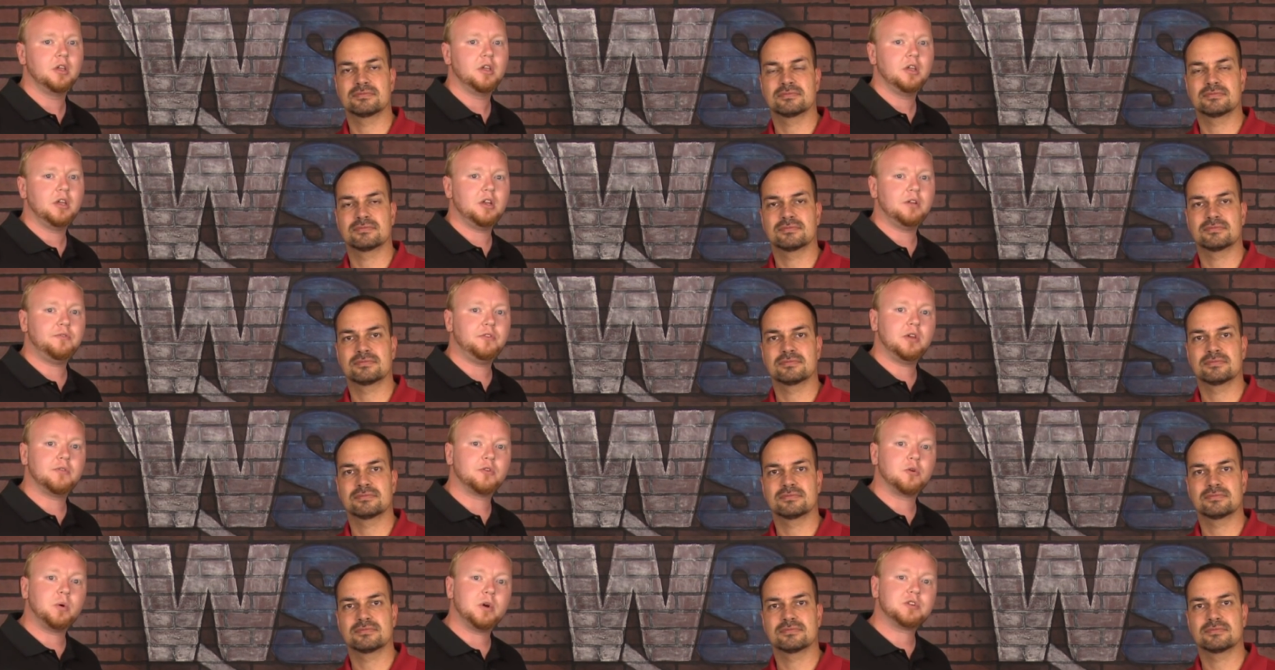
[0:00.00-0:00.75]
Speaker 1: And if
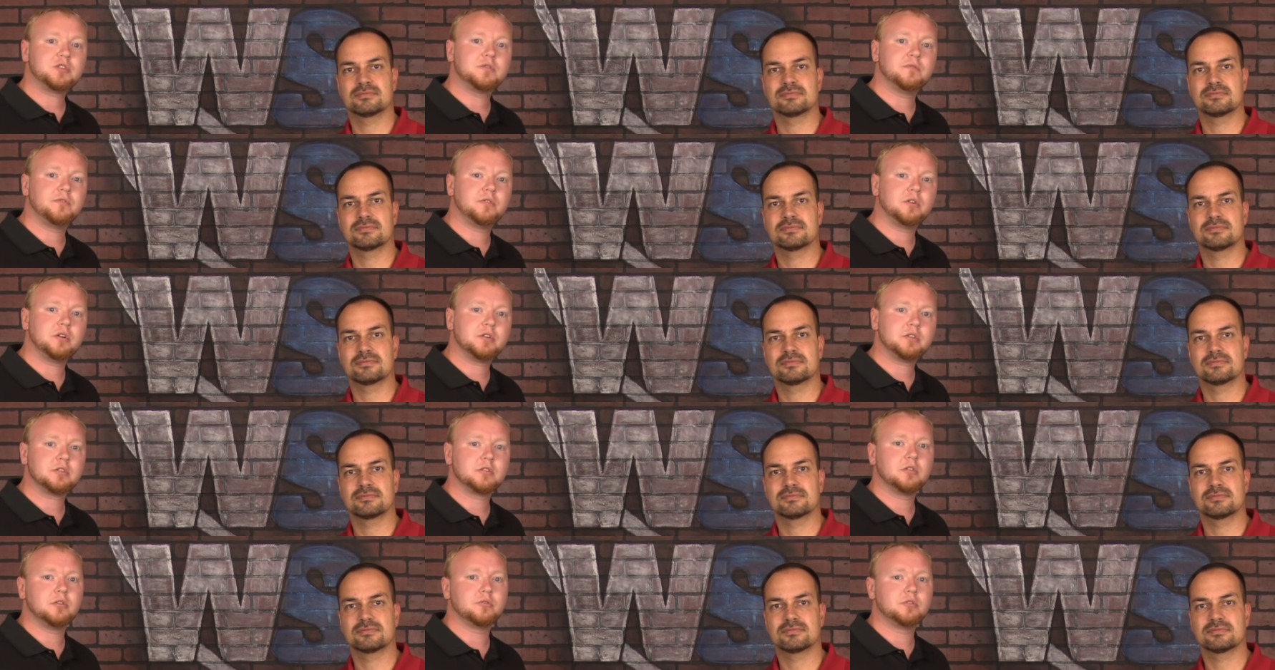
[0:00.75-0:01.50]
you have a question for
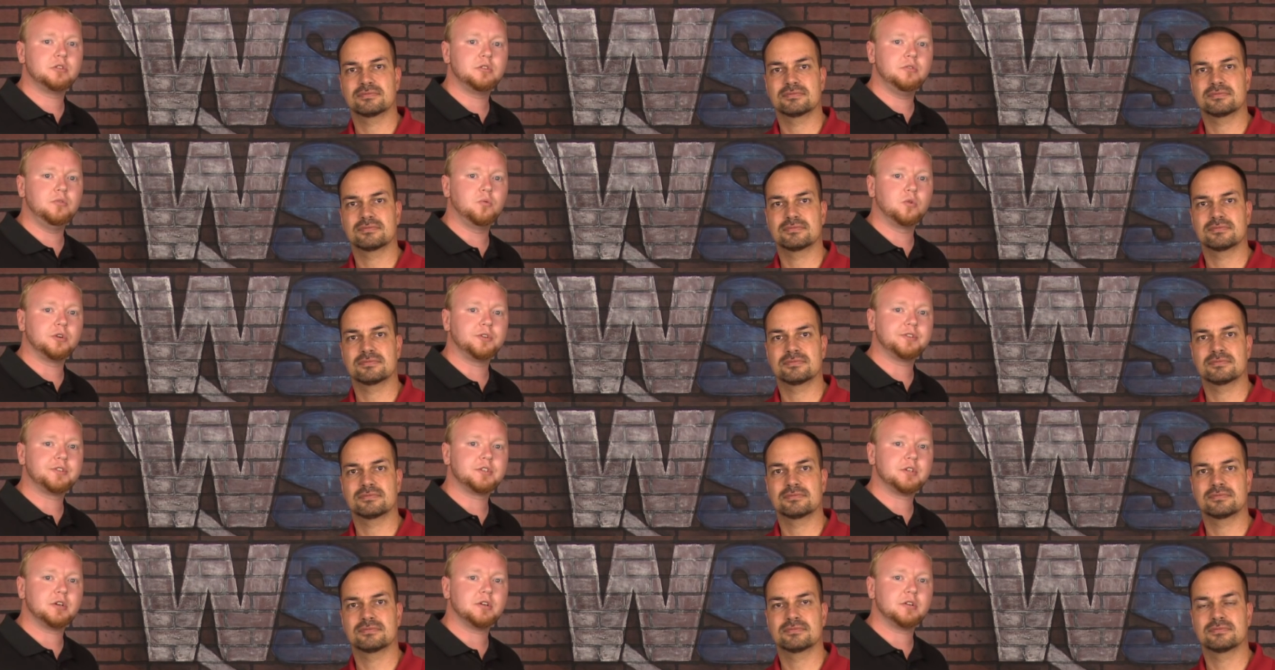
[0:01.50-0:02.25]
us, go to
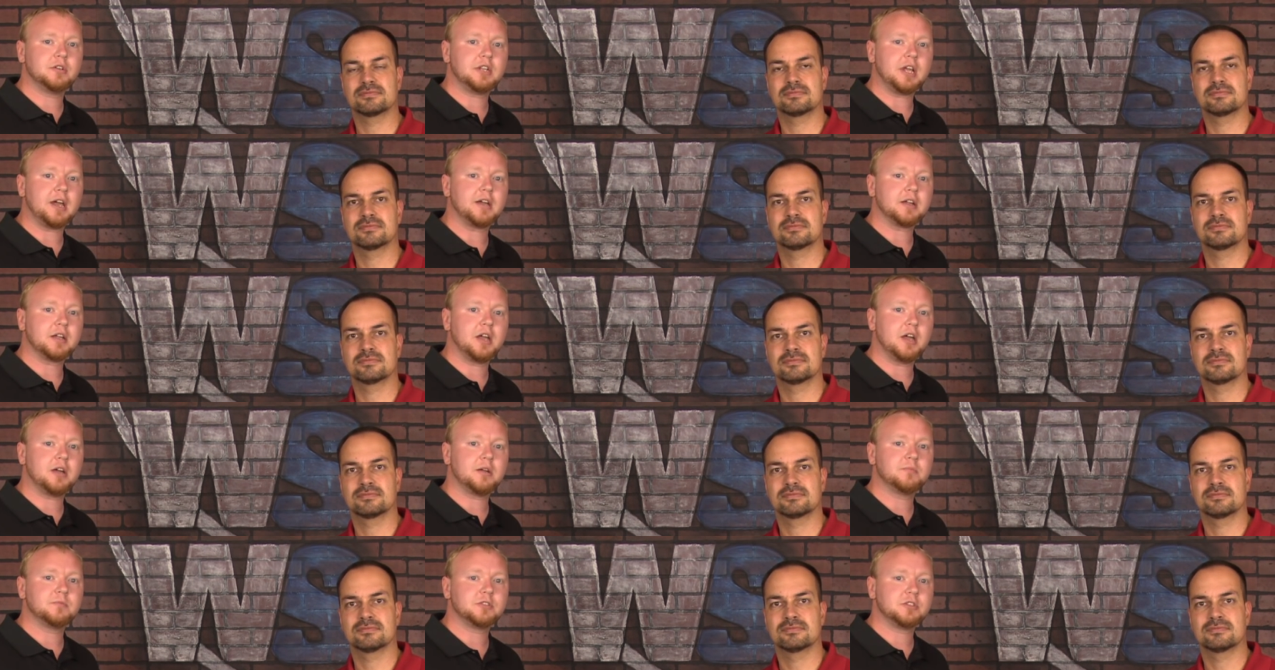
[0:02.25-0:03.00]

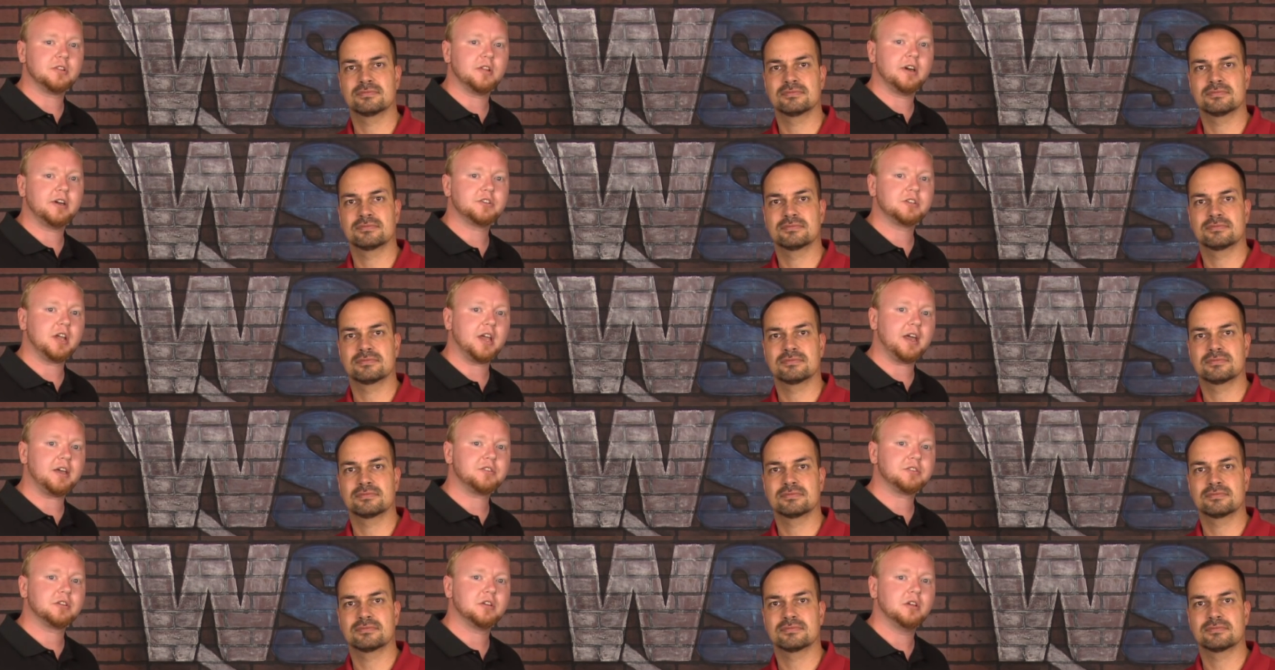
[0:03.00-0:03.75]
worldstart.com slash
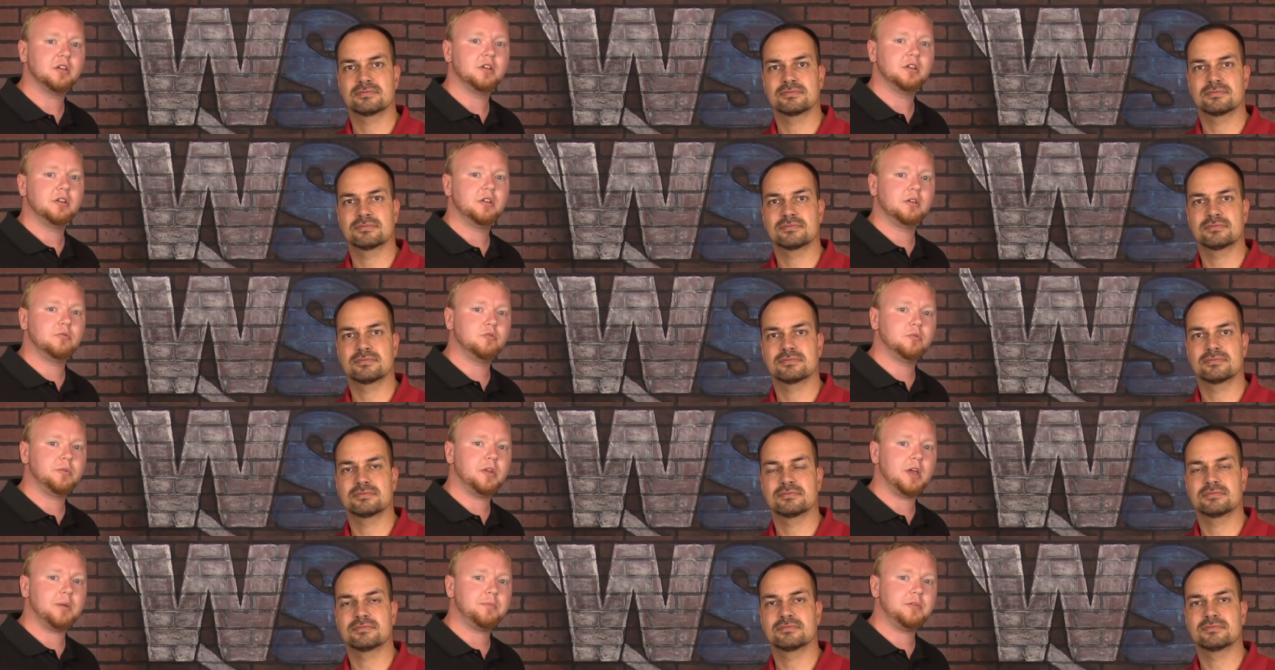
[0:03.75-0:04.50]
ask and
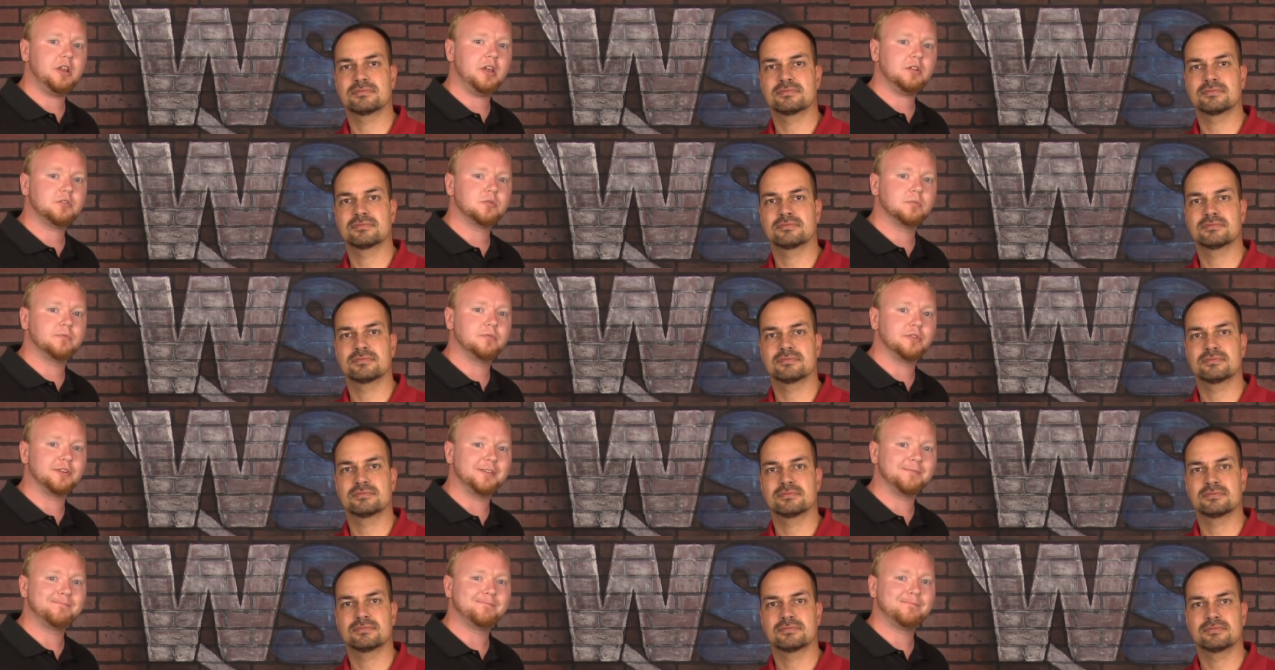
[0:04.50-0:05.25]
we'll be happy to answer them
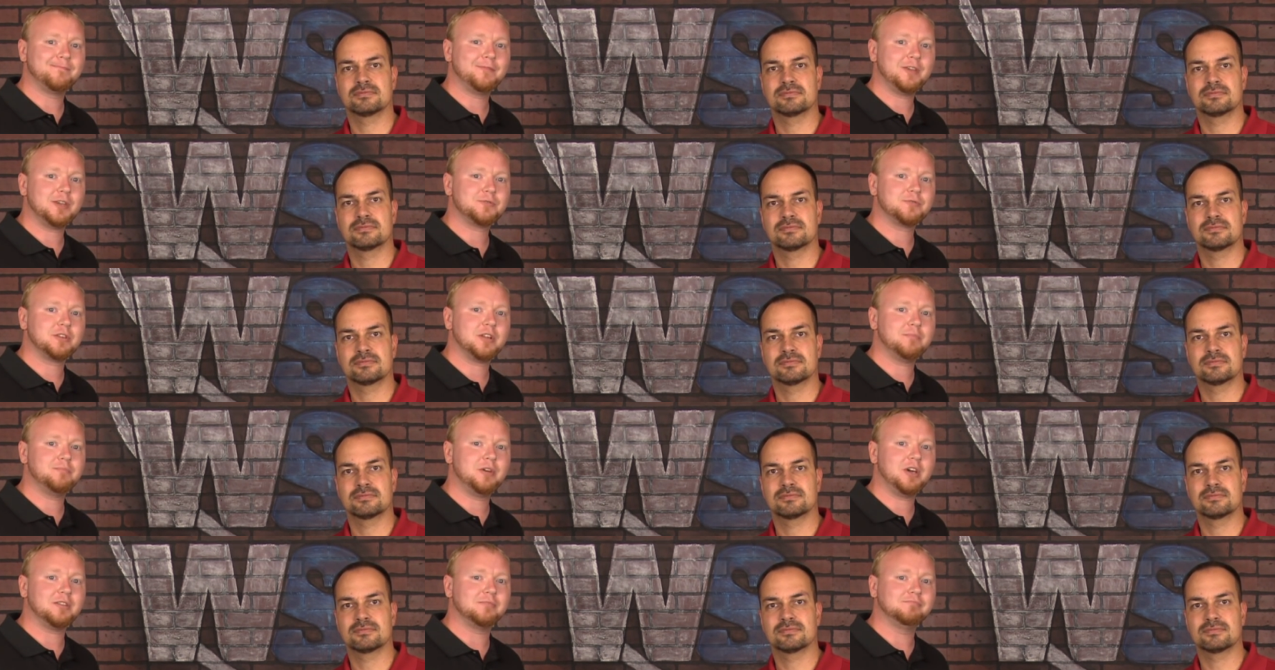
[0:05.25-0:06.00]
for you. Thanks for
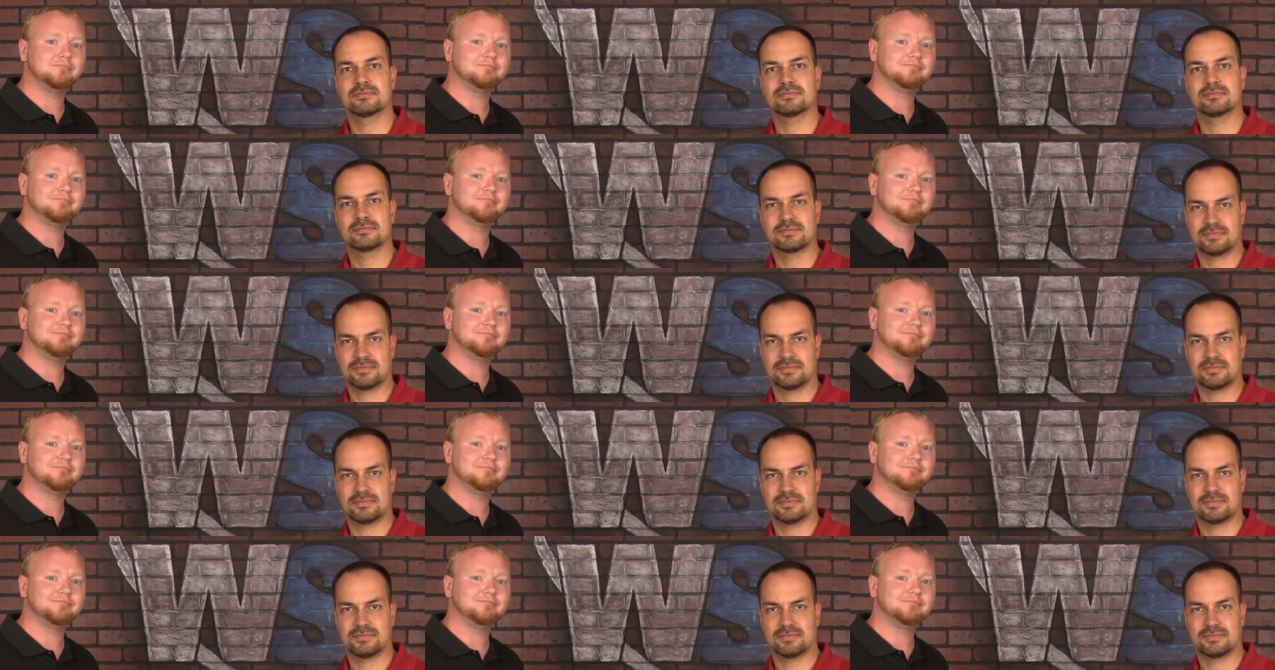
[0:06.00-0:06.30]
stopping by.